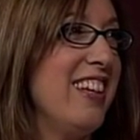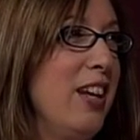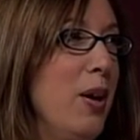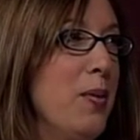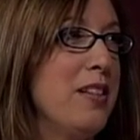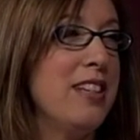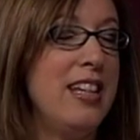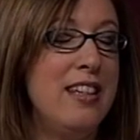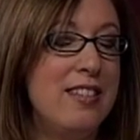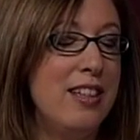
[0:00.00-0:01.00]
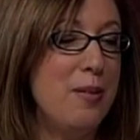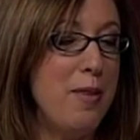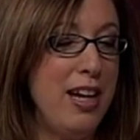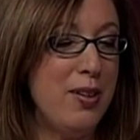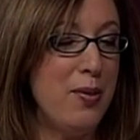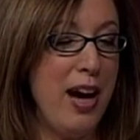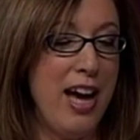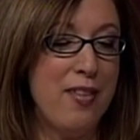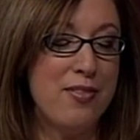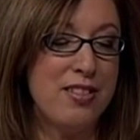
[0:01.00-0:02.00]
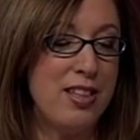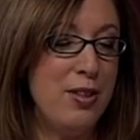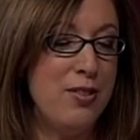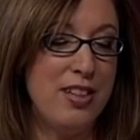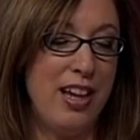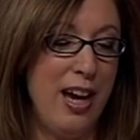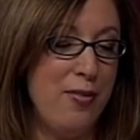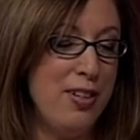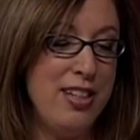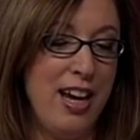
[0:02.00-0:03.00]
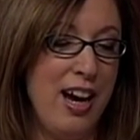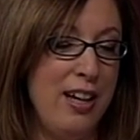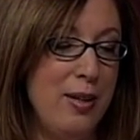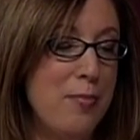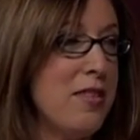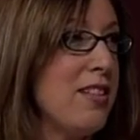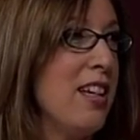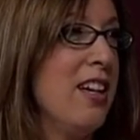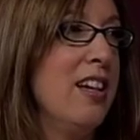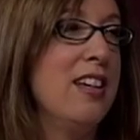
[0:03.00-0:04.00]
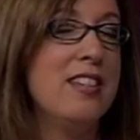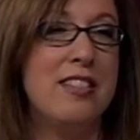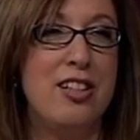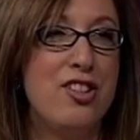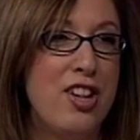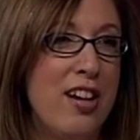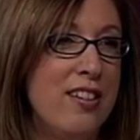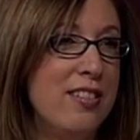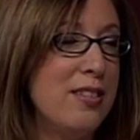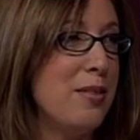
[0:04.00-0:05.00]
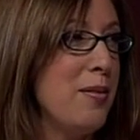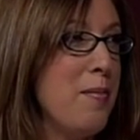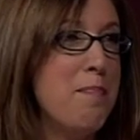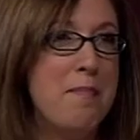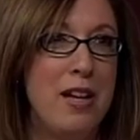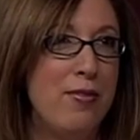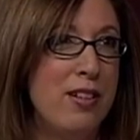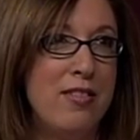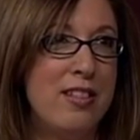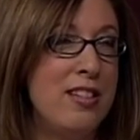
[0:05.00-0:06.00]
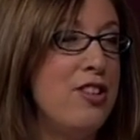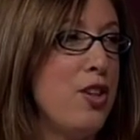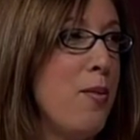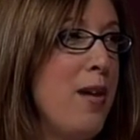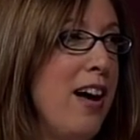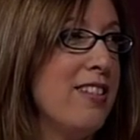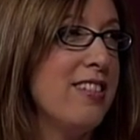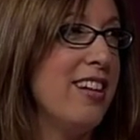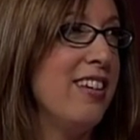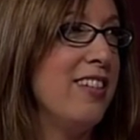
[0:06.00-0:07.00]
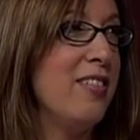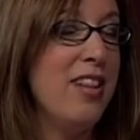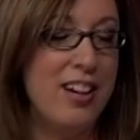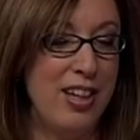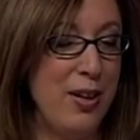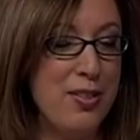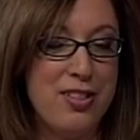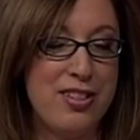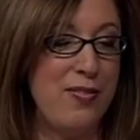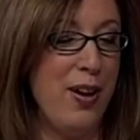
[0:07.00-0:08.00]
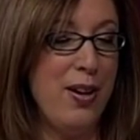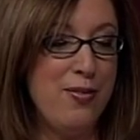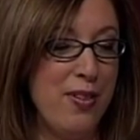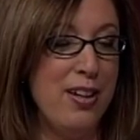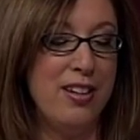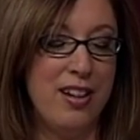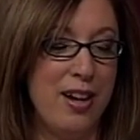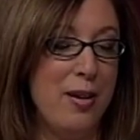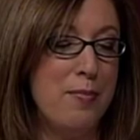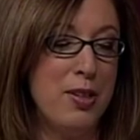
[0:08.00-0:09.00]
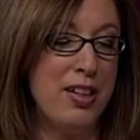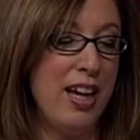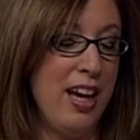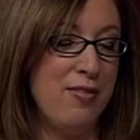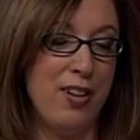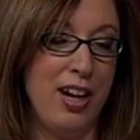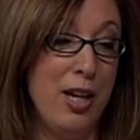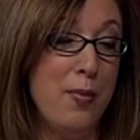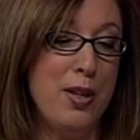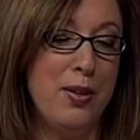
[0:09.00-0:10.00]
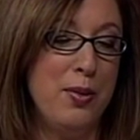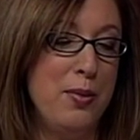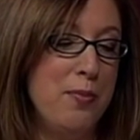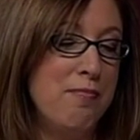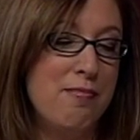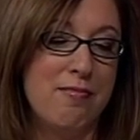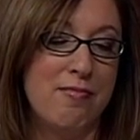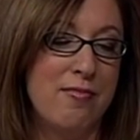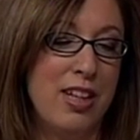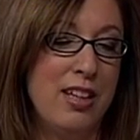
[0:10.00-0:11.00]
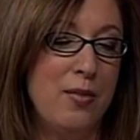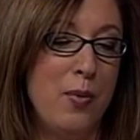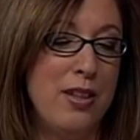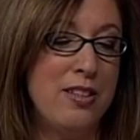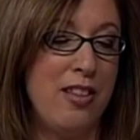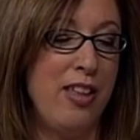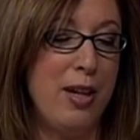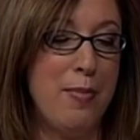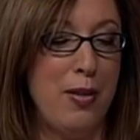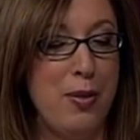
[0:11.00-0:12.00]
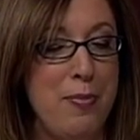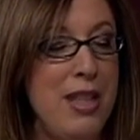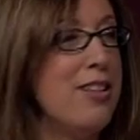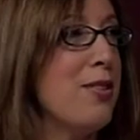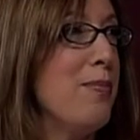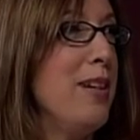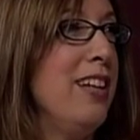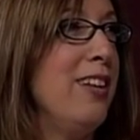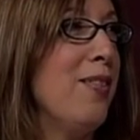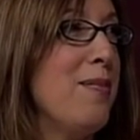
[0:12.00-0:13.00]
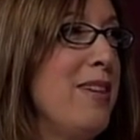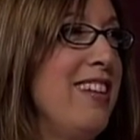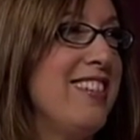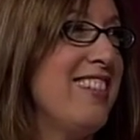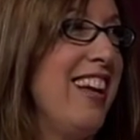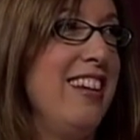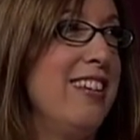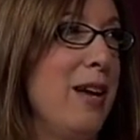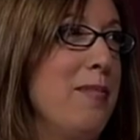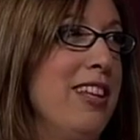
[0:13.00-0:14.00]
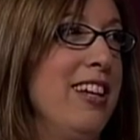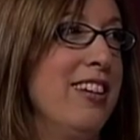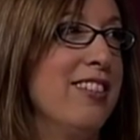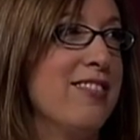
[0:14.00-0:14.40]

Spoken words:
You know, it's easy to make crafts using everyday items, seashells, even seashell pasta. You know, it's just a very fun book for anyone who wants to think about the beach or being near the beach any time of the year.